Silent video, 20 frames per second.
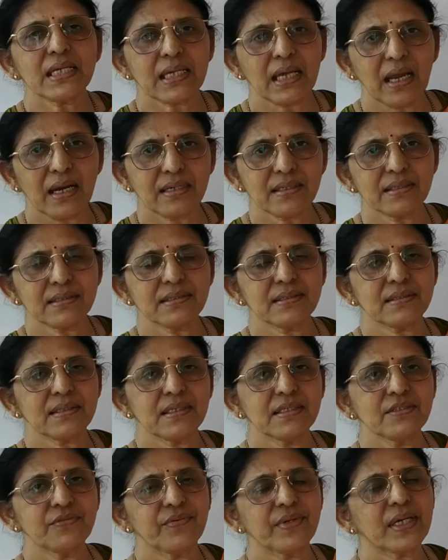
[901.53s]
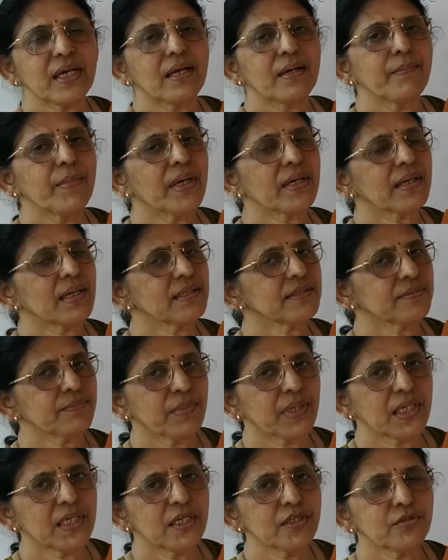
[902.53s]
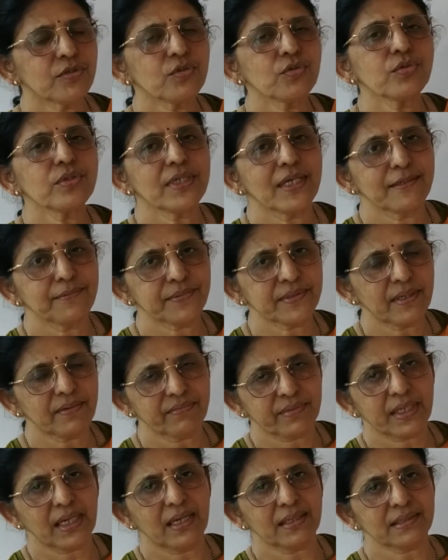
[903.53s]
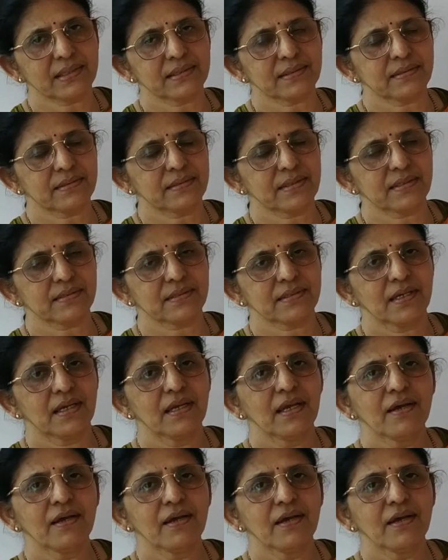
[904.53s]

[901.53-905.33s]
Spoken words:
characteristics, we come across mainly two types of characteristics.